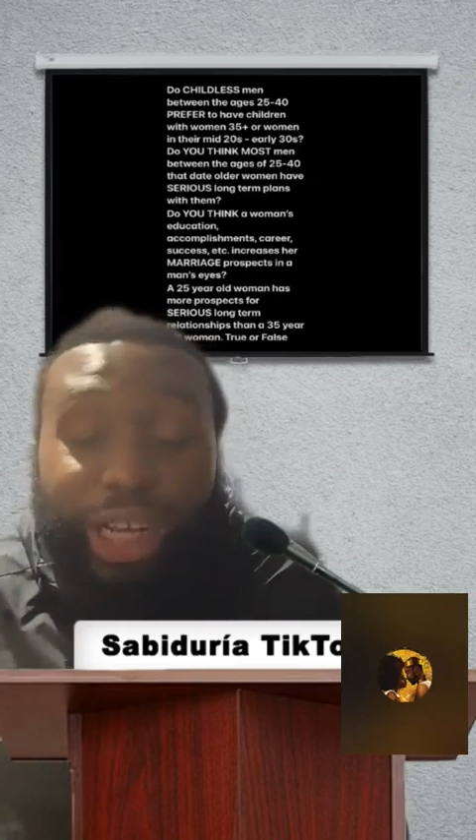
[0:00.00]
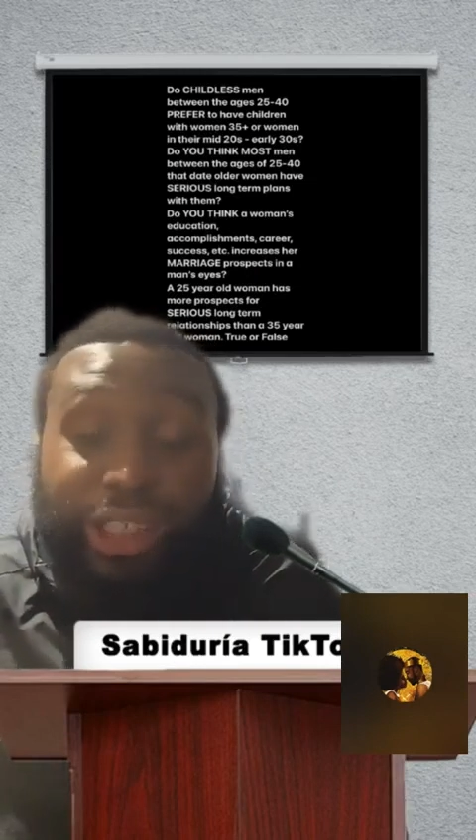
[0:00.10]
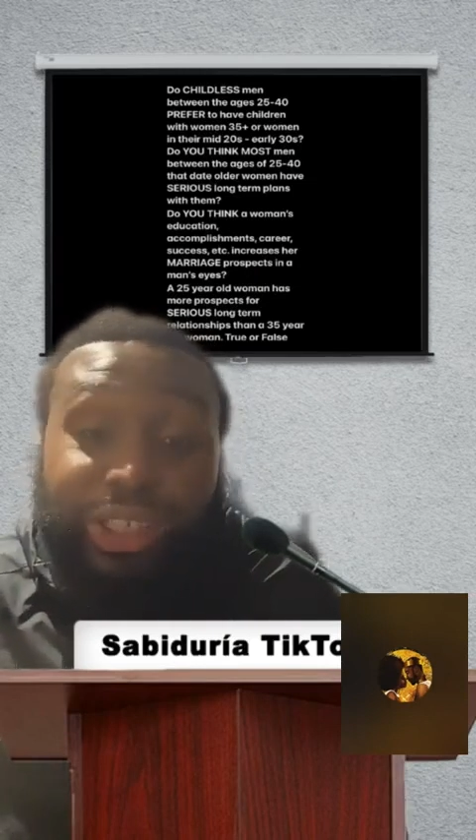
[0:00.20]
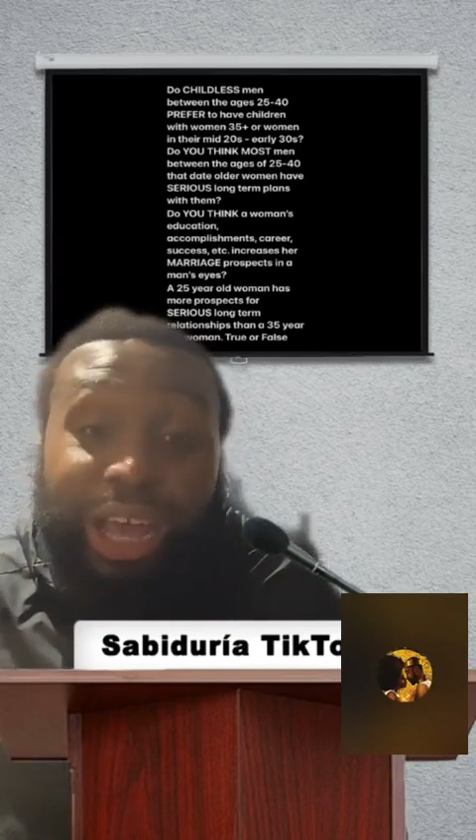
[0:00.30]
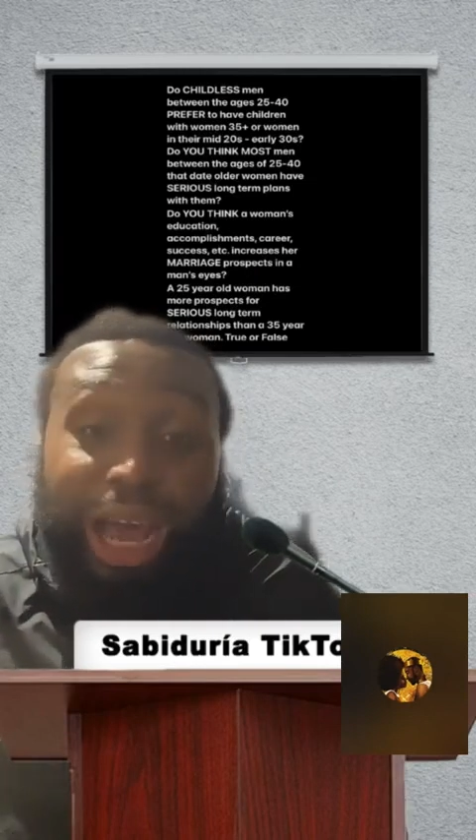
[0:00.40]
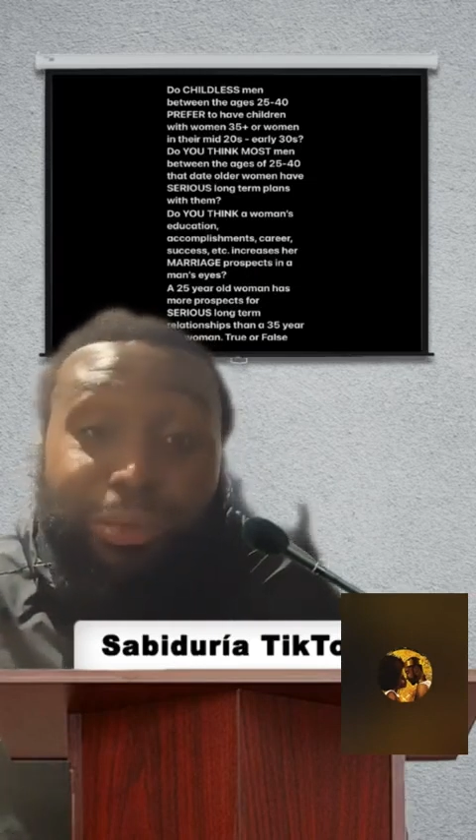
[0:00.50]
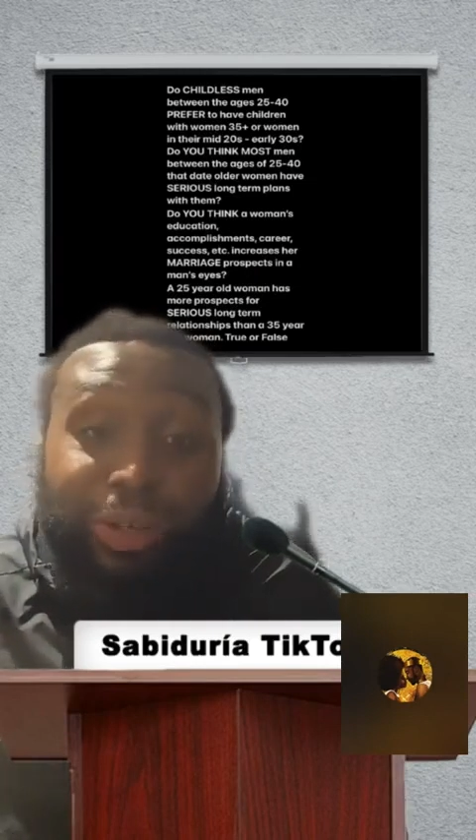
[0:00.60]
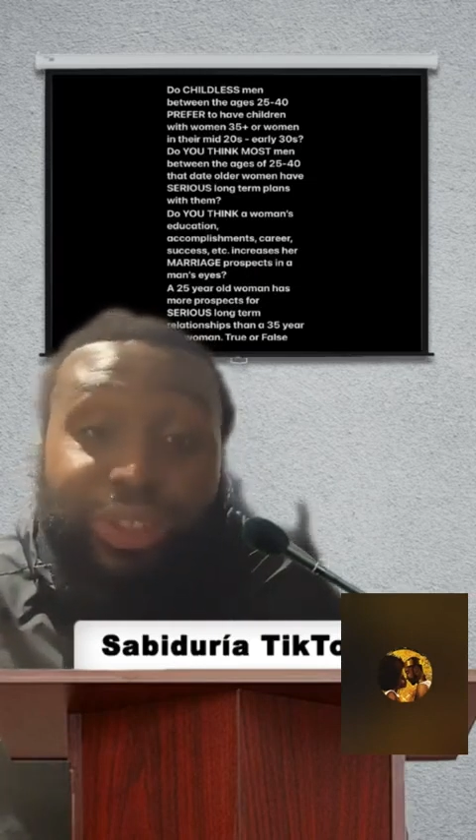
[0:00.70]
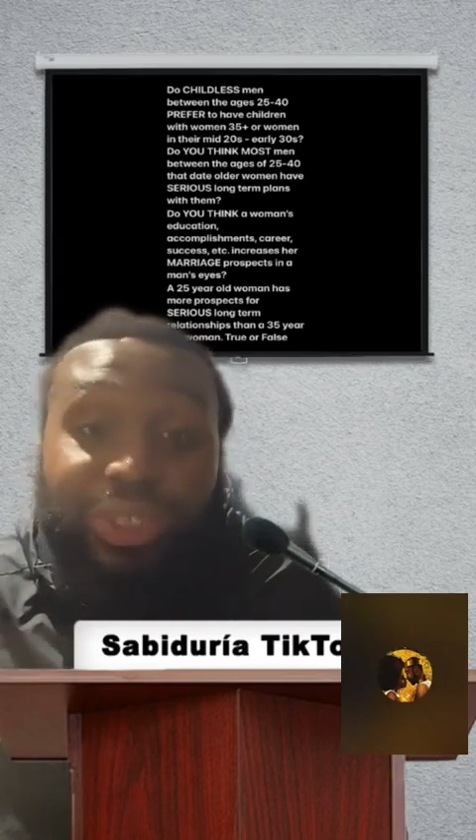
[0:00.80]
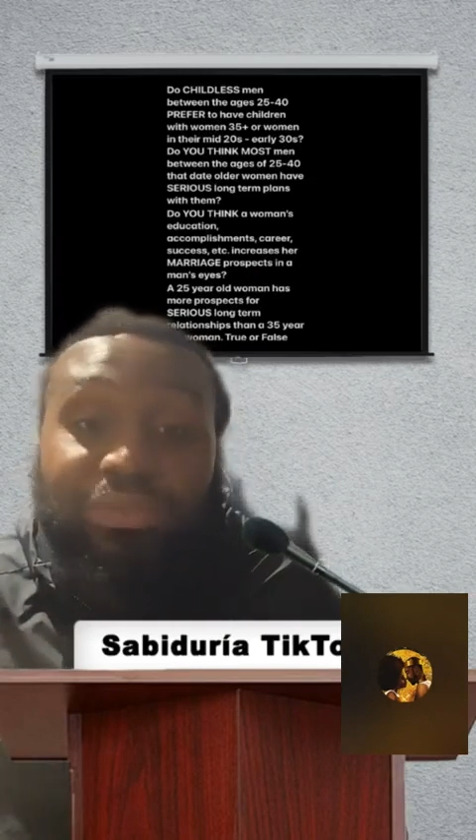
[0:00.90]
That's just how I
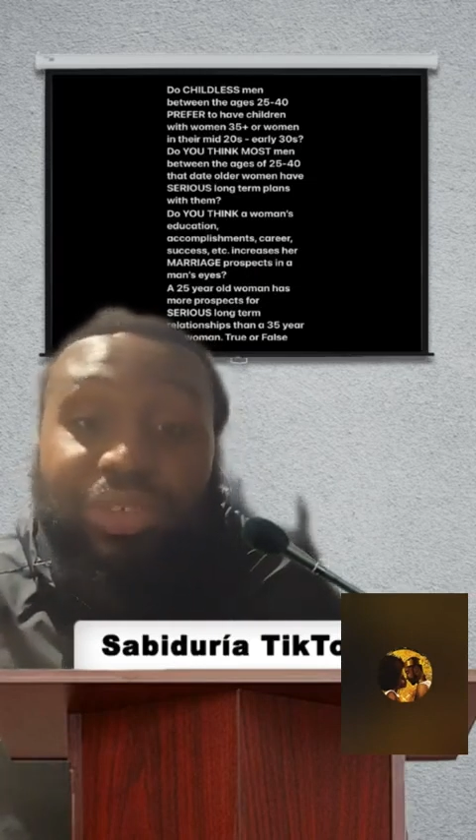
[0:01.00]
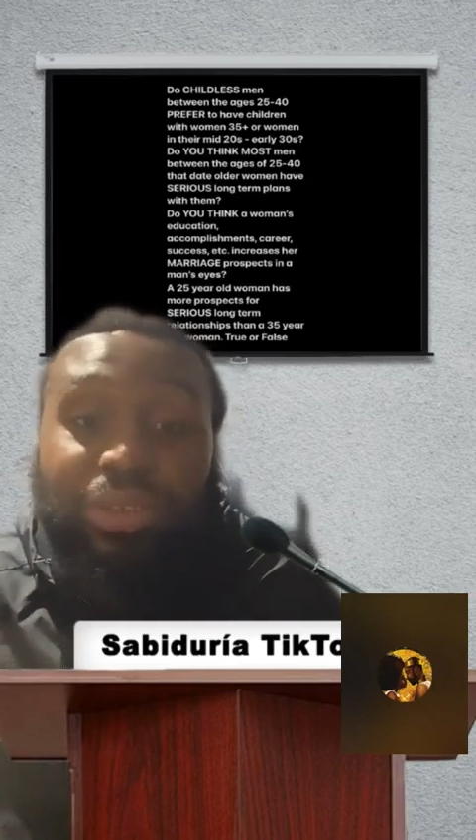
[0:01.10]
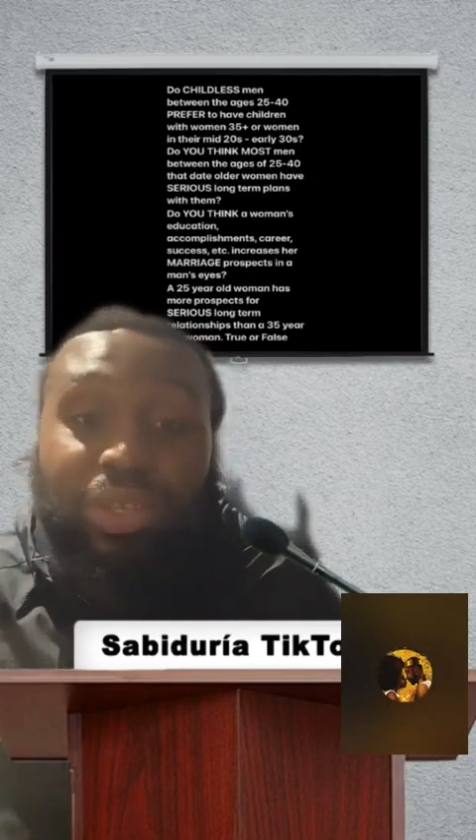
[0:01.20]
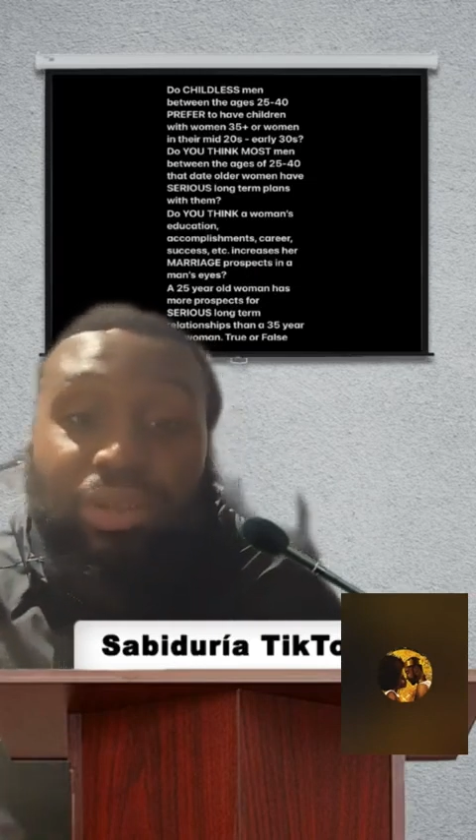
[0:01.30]
personally feel, though.